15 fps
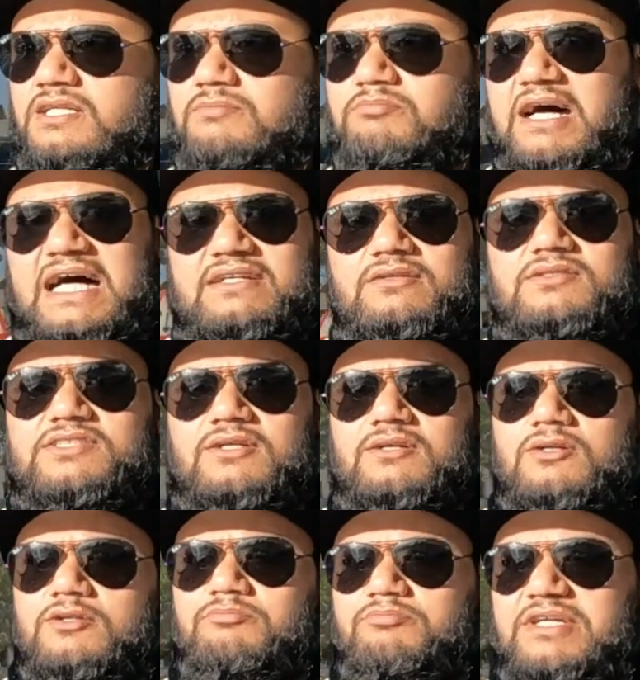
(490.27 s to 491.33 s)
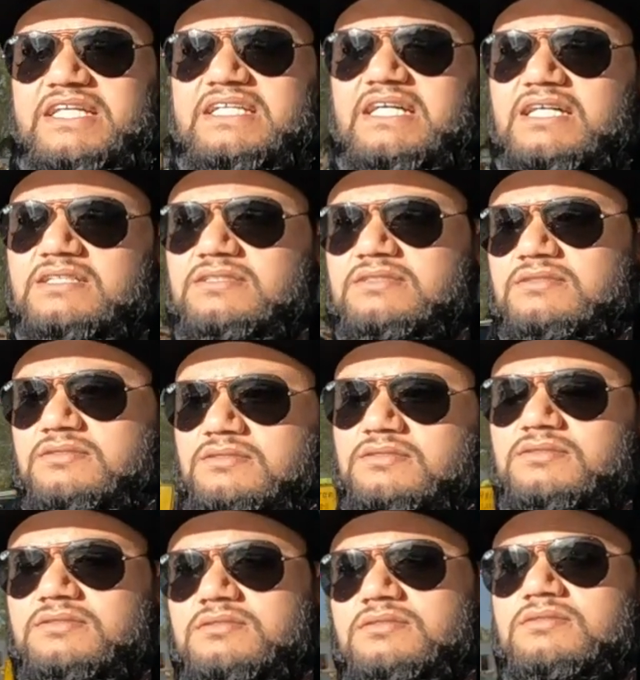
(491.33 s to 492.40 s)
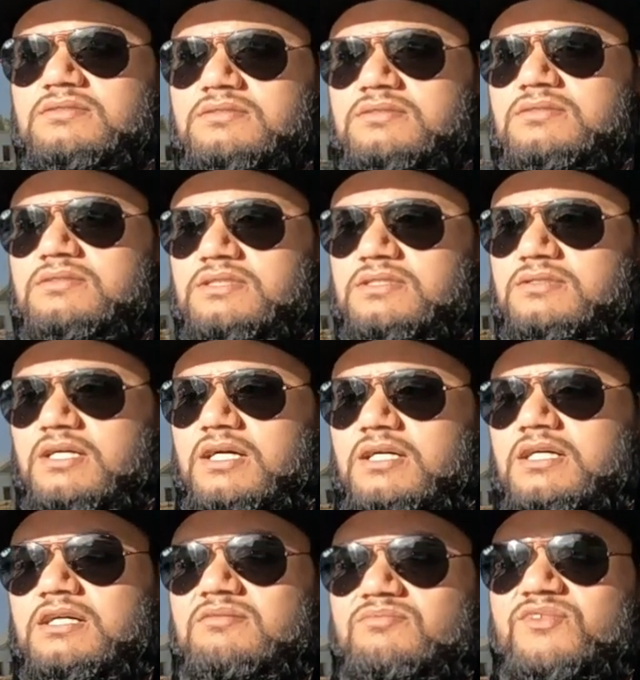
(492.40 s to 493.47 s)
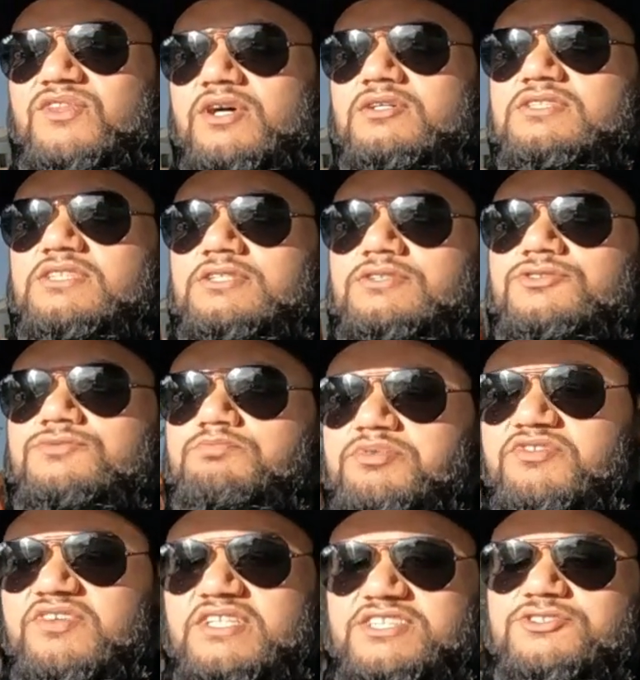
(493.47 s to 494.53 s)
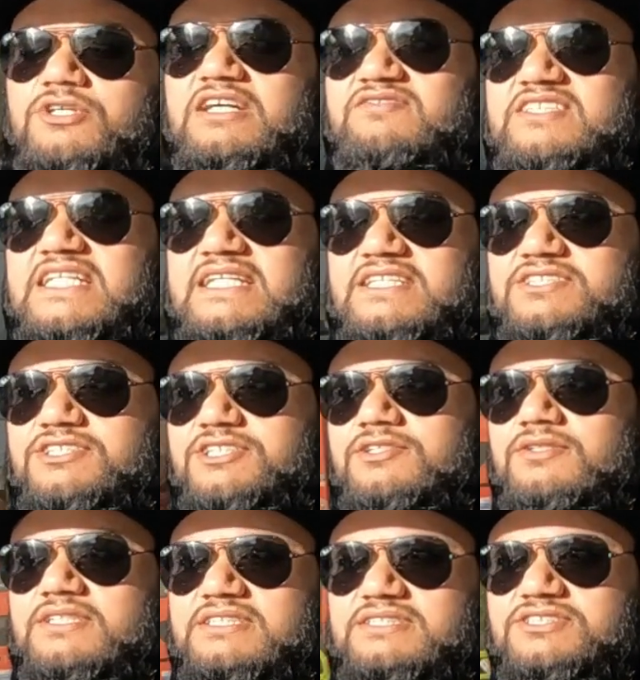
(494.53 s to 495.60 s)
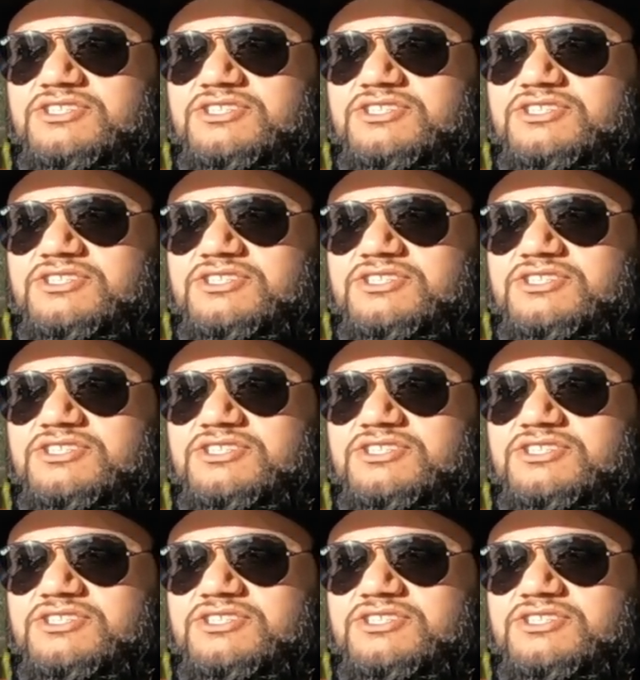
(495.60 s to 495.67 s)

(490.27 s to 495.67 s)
Paddles are a lot bigger. Those who prefer to drive 10 and 2 can